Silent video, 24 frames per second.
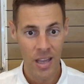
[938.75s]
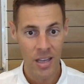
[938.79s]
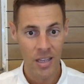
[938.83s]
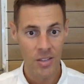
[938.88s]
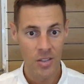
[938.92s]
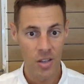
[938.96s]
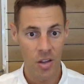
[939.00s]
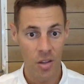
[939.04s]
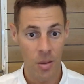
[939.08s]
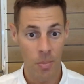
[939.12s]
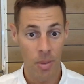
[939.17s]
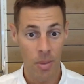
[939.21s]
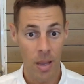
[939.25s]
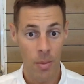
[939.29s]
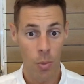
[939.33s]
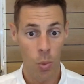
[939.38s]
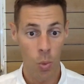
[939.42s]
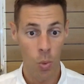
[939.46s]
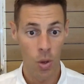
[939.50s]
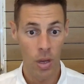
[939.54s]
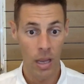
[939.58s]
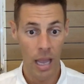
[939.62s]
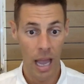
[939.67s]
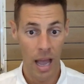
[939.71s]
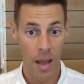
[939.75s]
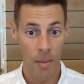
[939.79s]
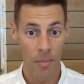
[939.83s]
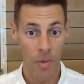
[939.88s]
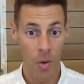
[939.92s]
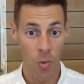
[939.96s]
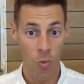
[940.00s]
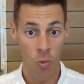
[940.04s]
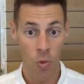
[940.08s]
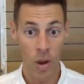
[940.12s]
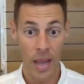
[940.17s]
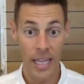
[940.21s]
so that people
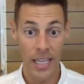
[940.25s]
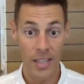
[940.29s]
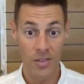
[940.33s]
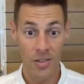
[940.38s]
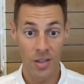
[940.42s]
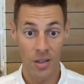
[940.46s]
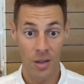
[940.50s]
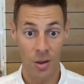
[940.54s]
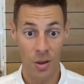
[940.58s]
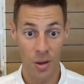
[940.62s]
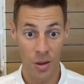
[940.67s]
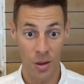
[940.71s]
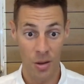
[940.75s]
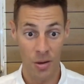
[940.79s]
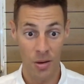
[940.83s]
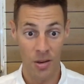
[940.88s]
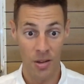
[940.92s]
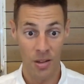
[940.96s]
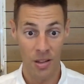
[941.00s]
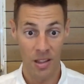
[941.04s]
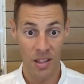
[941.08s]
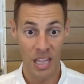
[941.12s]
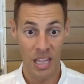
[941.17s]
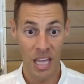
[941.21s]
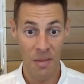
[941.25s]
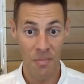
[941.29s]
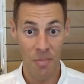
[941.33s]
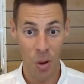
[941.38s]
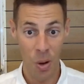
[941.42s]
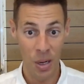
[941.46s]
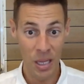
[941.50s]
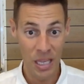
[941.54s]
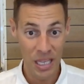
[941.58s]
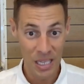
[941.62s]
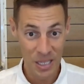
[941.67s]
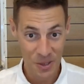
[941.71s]
come ready to learn. Their
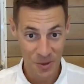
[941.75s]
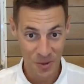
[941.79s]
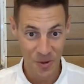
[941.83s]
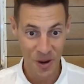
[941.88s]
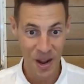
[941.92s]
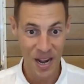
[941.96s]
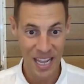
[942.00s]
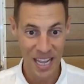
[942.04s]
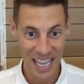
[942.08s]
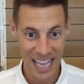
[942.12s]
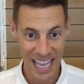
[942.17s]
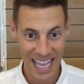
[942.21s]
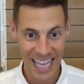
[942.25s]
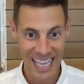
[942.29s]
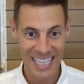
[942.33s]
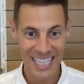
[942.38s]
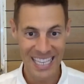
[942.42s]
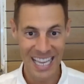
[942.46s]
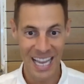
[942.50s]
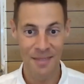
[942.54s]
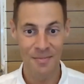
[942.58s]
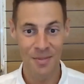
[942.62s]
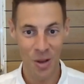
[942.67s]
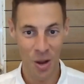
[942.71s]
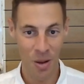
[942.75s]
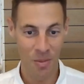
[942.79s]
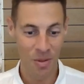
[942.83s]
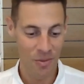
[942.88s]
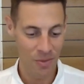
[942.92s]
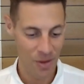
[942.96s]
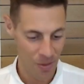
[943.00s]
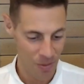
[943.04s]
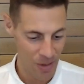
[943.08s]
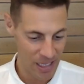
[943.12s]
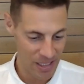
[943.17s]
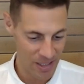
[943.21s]
body is ready, same time
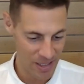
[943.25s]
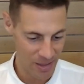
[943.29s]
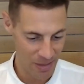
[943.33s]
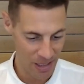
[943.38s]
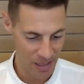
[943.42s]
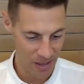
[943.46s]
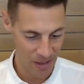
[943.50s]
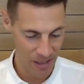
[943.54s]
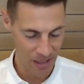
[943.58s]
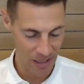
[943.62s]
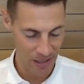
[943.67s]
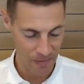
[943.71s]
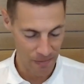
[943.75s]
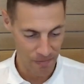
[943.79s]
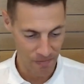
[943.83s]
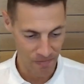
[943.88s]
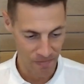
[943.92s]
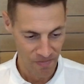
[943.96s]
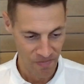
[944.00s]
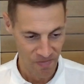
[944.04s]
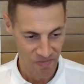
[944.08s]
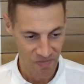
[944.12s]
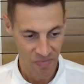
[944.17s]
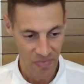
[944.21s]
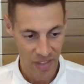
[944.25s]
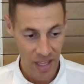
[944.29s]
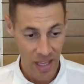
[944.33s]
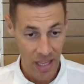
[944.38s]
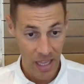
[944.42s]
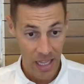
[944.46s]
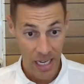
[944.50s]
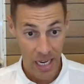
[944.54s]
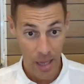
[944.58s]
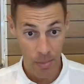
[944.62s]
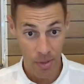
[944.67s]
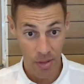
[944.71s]
every week to be learning.
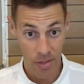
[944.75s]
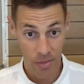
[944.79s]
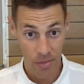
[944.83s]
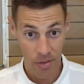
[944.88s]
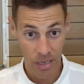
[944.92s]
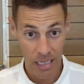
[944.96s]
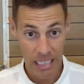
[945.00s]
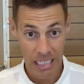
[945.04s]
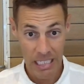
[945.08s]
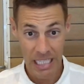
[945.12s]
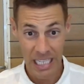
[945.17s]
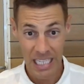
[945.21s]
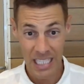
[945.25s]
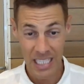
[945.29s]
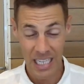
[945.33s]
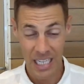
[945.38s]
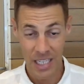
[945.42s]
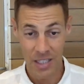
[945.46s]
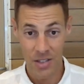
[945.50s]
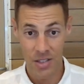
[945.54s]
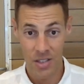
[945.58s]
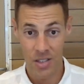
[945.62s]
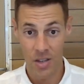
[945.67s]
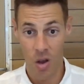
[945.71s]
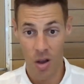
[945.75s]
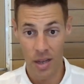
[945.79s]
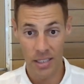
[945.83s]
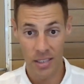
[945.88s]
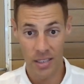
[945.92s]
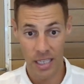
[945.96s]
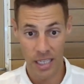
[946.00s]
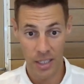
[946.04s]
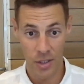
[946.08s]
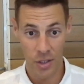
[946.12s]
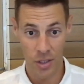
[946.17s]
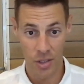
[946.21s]
Number 3 is these are concise
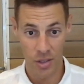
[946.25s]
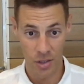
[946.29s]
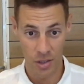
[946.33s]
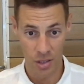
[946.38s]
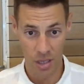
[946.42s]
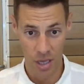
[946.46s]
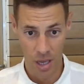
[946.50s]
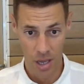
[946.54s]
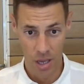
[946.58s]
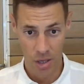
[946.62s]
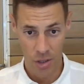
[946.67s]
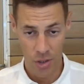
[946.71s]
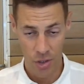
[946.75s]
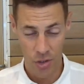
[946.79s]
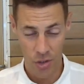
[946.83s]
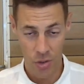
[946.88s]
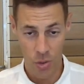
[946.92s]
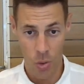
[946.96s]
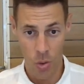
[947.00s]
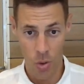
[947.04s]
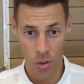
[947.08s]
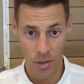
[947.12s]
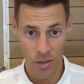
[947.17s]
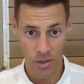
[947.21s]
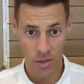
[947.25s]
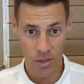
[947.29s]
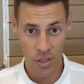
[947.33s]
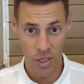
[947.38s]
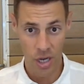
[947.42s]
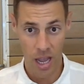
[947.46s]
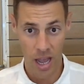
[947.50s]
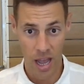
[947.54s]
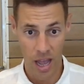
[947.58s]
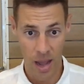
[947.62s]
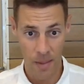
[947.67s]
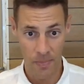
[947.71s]
sessions, short and
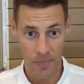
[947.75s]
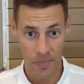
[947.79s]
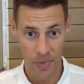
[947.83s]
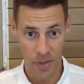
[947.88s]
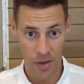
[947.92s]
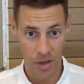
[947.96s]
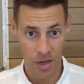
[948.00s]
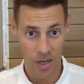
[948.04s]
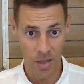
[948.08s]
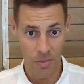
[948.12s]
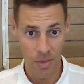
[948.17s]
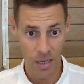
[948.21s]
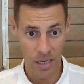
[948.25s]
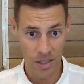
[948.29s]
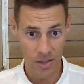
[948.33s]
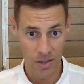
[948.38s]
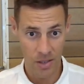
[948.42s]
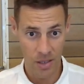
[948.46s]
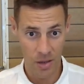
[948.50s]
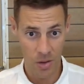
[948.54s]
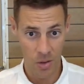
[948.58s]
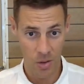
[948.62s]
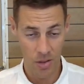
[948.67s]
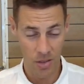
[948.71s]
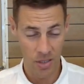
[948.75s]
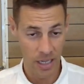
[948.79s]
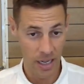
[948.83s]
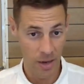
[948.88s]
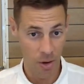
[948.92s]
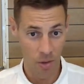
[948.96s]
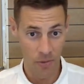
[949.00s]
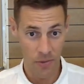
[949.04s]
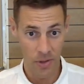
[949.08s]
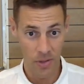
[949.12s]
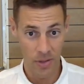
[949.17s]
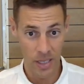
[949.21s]
sharp, 30 minutes of
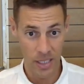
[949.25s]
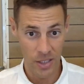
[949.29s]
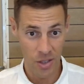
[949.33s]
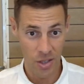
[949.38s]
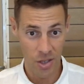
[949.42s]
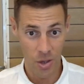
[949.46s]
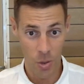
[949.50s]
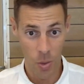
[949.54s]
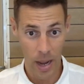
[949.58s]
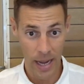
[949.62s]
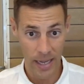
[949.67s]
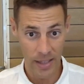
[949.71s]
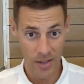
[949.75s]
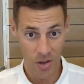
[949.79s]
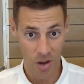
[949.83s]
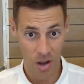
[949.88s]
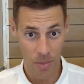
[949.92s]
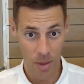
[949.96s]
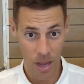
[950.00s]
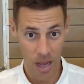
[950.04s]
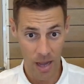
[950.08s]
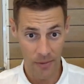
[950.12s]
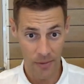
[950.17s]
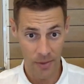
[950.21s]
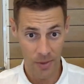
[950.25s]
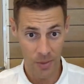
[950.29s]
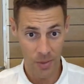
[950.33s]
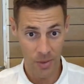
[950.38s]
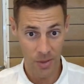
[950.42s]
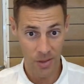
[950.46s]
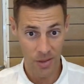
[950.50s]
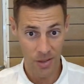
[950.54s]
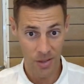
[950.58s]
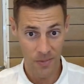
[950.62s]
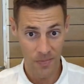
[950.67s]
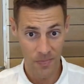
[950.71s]
content. Often there's QA time
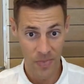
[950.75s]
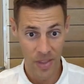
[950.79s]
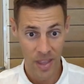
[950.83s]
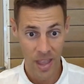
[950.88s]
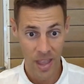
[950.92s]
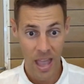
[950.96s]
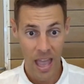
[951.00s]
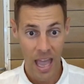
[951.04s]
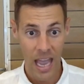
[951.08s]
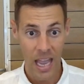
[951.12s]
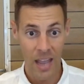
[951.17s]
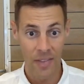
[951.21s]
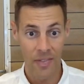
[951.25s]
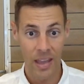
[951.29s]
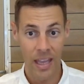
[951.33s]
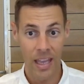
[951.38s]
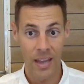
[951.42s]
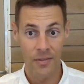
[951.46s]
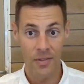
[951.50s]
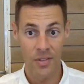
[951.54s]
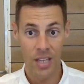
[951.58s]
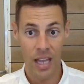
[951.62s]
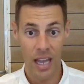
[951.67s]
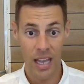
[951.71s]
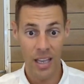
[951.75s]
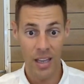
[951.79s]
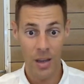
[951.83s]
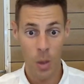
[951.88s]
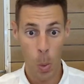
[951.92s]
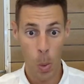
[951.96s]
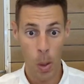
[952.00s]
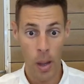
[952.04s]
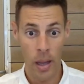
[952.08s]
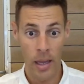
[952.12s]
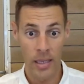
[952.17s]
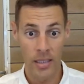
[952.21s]
afterwards, and they have
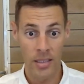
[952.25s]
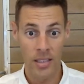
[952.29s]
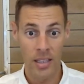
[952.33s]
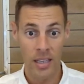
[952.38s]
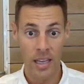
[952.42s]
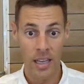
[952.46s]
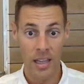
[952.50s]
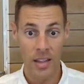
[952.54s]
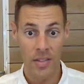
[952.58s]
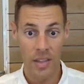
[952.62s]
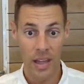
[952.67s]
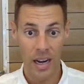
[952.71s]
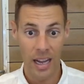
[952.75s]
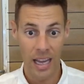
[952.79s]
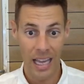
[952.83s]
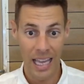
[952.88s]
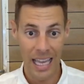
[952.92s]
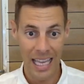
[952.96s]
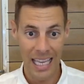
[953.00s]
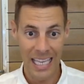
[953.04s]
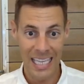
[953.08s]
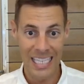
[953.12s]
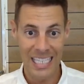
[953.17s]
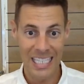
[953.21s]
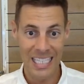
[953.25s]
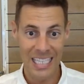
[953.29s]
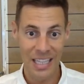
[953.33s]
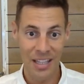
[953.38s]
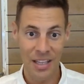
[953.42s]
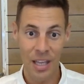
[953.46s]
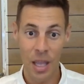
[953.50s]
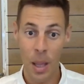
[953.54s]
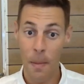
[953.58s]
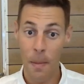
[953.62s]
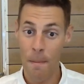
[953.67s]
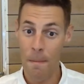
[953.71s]
takeaways that are
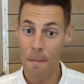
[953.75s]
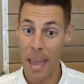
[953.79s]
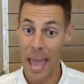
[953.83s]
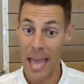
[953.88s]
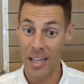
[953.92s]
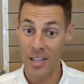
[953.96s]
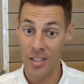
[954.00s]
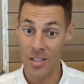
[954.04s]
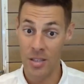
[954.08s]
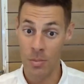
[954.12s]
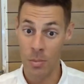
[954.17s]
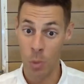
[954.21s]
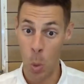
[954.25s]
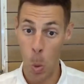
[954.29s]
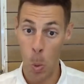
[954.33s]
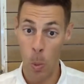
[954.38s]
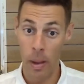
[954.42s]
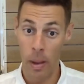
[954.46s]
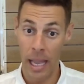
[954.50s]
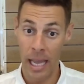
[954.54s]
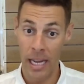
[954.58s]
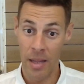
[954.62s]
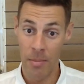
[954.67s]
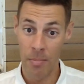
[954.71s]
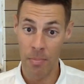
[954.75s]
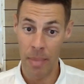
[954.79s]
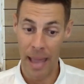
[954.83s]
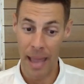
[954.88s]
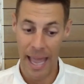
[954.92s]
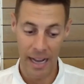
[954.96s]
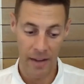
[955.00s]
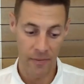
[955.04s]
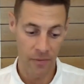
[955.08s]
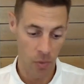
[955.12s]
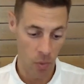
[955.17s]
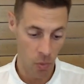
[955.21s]
easily manageable and
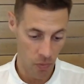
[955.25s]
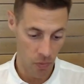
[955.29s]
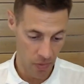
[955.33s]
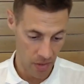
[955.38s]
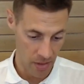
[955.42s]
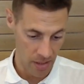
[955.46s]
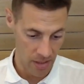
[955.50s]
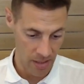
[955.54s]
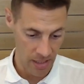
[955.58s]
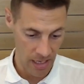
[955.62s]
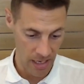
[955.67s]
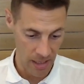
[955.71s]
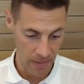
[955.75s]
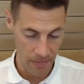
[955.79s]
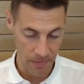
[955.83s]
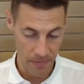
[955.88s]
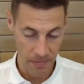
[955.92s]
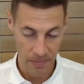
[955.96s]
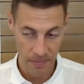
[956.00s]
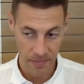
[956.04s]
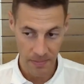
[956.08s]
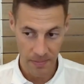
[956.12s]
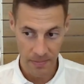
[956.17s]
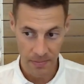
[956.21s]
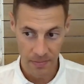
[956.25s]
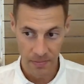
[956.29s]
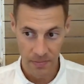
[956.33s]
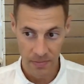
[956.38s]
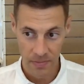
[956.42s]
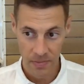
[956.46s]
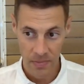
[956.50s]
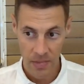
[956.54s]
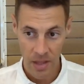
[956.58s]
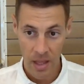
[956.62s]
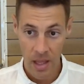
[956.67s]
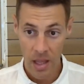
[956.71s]
impactful for the team.
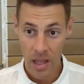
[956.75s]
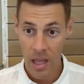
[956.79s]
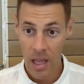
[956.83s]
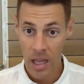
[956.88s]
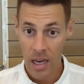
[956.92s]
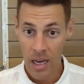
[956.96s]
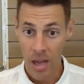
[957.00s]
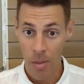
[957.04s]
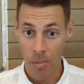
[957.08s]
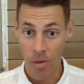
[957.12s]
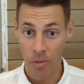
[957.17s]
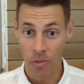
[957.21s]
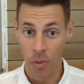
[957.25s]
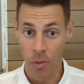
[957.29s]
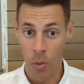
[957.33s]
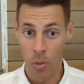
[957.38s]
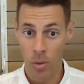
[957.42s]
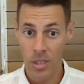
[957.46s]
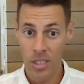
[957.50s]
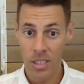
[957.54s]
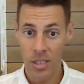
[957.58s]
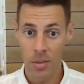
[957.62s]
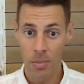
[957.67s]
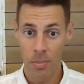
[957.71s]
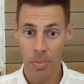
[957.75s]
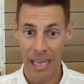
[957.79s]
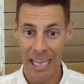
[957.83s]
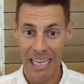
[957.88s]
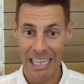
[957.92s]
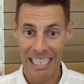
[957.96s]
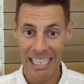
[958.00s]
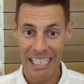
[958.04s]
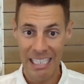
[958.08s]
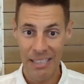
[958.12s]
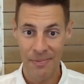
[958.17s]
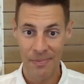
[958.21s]
Number 4 is
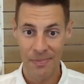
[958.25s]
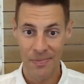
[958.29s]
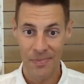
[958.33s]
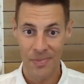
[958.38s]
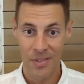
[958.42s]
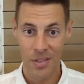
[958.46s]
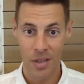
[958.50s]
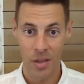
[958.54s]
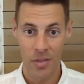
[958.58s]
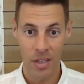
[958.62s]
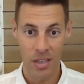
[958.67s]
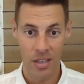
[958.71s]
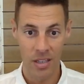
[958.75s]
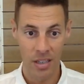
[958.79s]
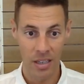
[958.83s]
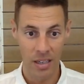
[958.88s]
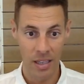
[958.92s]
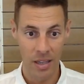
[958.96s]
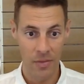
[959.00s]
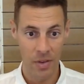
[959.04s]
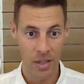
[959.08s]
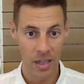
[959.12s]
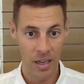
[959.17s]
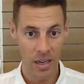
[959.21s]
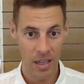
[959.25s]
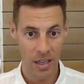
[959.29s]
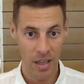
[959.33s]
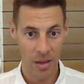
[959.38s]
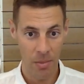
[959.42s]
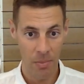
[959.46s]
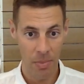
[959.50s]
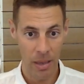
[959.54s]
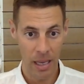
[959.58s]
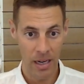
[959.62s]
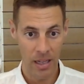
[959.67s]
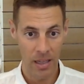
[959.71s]
compelling. So they're delivered in a
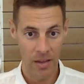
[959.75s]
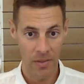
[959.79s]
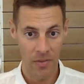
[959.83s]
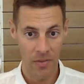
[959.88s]
compelling